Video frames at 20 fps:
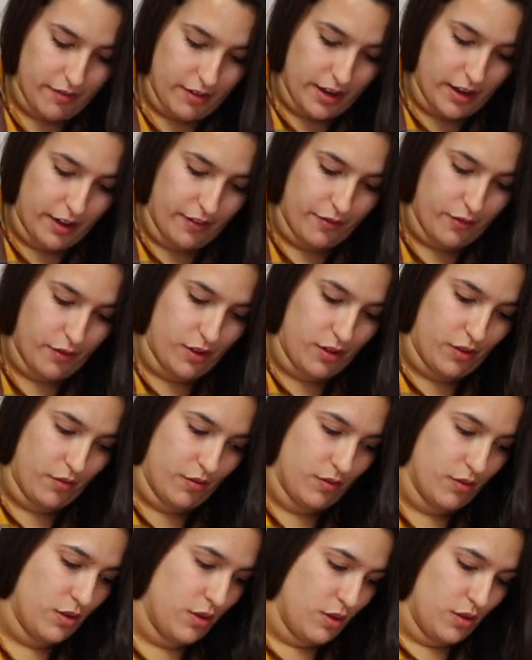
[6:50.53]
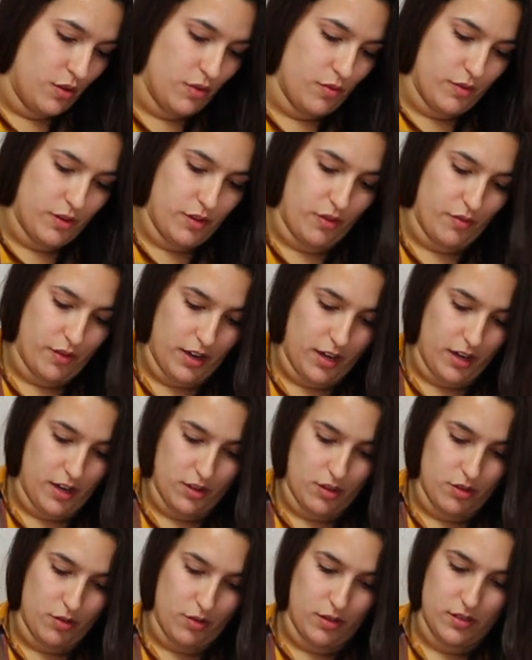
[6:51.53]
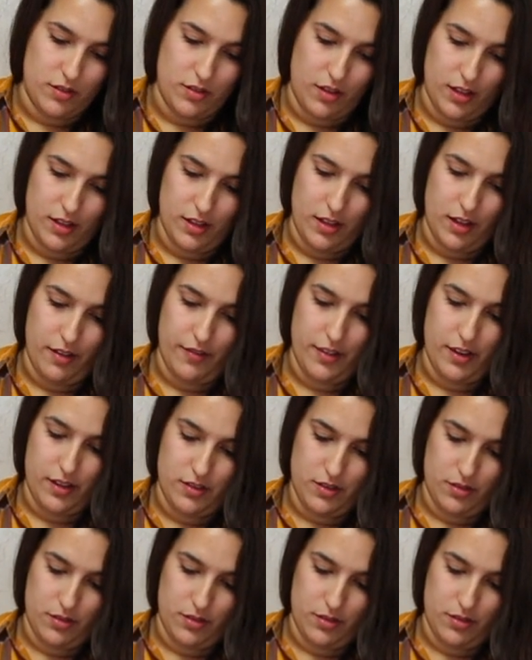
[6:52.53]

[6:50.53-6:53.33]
ready for you when you're ready to throw this all in the oven.